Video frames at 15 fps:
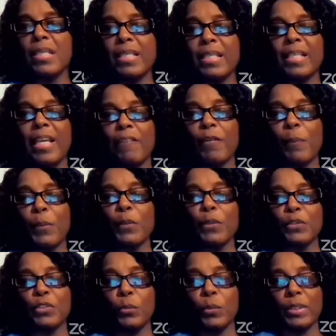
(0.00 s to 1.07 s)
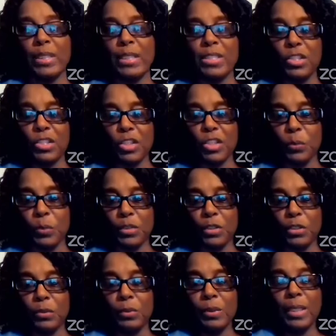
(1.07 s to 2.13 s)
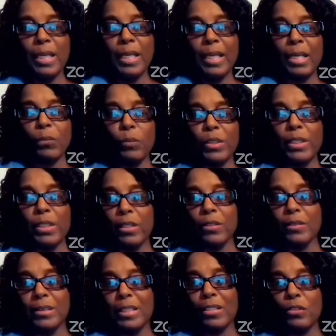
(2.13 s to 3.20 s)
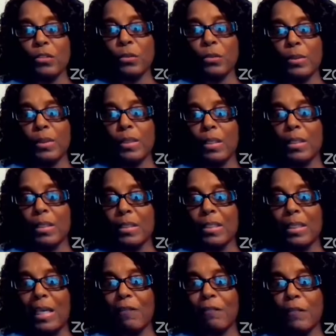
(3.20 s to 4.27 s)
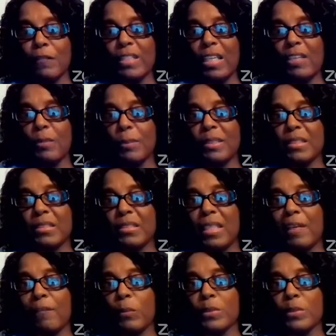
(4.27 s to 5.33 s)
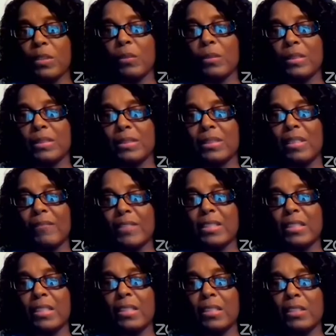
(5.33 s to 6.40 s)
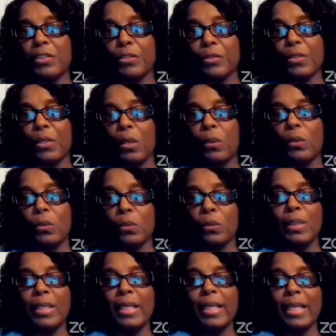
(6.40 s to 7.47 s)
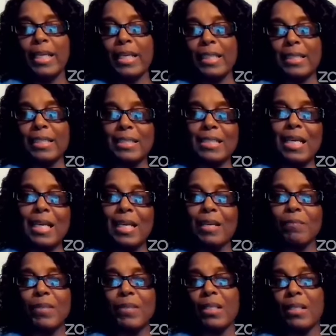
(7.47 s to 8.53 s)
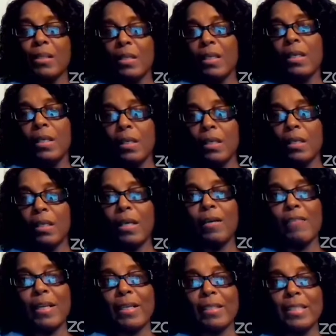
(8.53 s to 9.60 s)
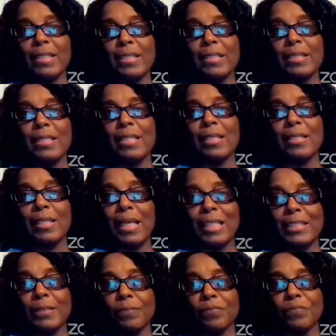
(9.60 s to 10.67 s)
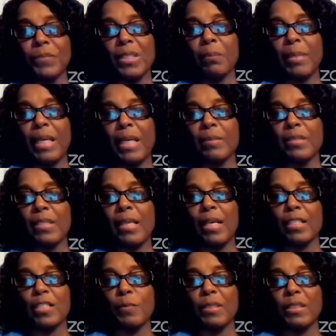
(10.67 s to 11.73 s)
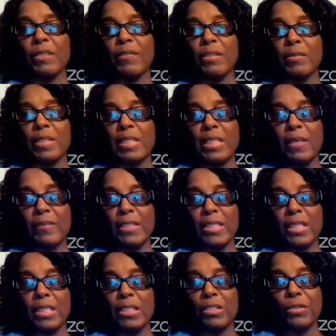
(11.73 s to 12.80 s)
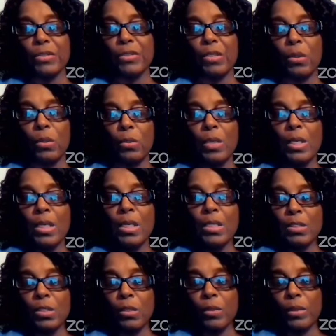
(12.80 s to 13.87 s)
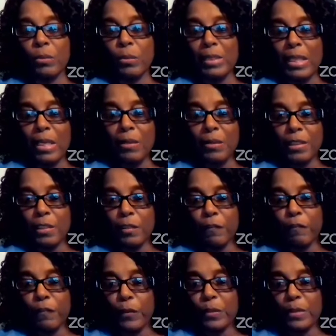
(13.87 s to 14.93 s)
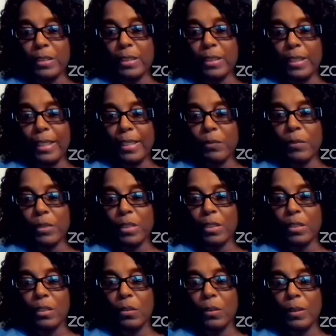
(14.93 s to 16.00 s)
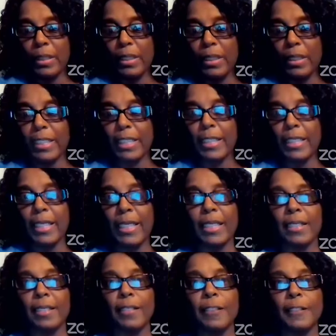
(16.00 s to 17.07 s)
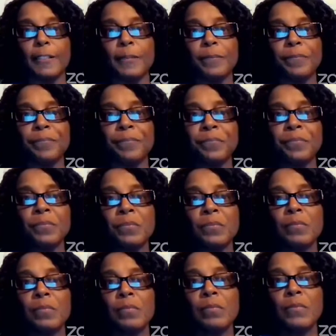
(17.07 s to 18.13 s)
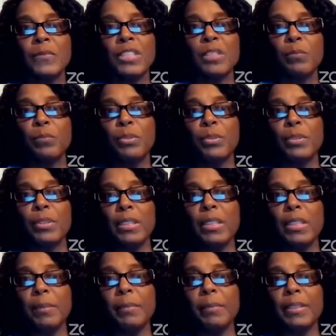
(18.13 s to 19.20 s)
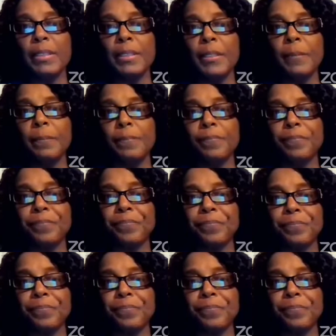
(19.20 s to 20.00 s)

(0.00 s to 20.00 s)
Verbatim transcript: He can have a personal relationship with you. And we learned that through uh, the life of David because David was only 17 years old at the time that uh, of our lesson tonight. Bible scholars believe he was 17 years old. So without any further delay, we're going to go ahead and um, pull him up.